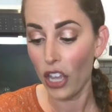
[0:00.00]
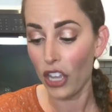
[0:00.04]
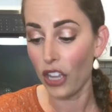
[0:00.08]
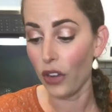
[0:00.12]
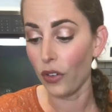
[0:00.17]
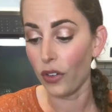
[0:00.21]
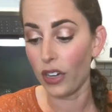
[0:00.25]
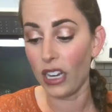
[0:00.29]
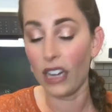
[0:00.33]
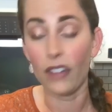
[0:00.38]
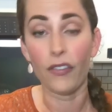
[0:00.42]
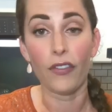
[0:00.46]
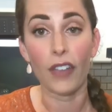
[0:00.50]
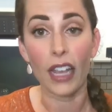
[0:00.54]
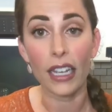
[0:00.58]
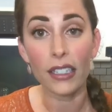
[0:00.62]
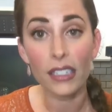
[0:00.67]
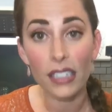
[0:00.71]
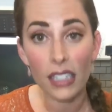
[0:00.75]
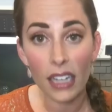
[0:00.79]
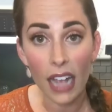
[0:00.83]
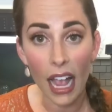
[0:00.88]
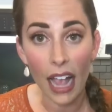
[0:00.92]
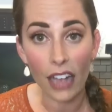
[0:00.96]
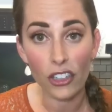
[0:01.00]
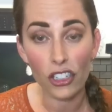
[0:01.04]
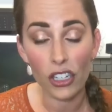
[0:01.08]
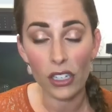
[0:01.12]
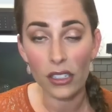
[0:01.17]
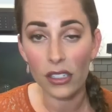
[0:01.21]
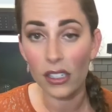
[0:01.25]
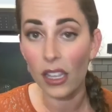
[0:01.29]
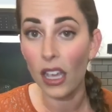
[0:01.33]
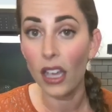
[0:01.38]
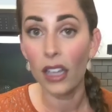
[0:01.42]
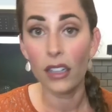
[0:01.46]
You don't need fancy
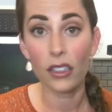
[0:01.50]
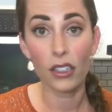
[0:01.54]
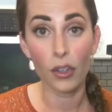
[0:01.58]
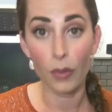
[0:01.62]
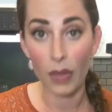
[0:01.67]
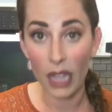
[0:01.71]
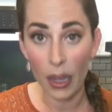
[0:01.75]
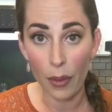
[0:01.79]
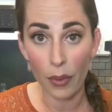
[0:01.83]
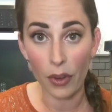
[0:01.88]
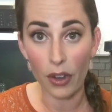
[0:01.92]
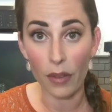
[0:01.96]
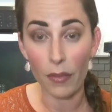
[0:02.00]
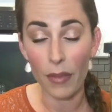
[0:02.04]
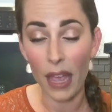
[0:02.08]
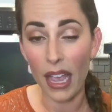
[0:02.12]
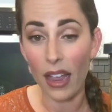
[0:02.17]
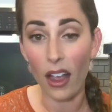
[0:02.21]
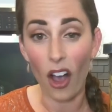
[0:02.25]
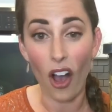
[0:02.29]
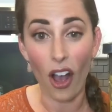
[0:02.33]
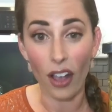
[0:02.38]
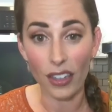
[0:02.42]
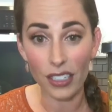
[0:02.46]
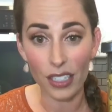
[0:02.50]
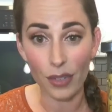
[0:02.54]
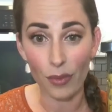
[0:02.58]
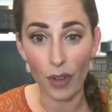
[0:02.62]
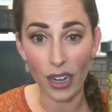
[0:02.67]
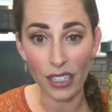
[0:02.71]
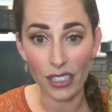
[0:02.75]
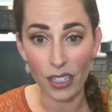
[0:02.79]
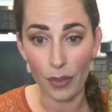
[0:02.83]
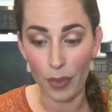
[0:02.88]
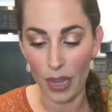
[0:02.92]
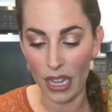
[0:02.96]
gadgets to be able to make awesome
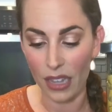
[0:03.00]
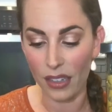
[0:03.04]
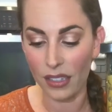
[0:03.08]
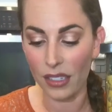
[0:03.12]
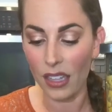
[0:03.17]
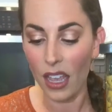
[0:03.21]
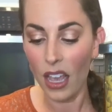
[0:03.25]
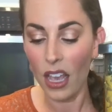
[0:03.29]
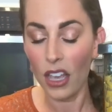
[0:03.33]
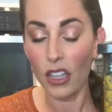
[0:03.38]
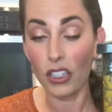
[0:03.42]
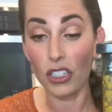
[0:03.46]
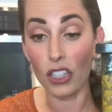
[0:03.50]
recipes.